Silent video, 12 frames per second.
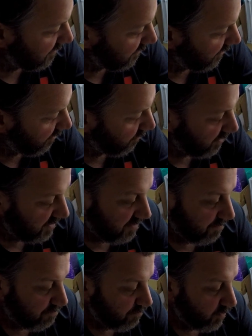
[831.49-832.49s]
you know, was
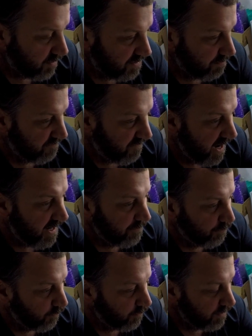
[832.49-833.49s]
to find
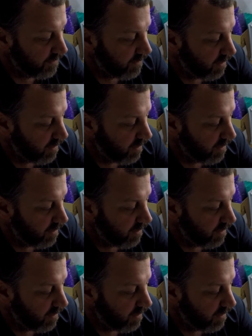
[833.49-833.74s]
one,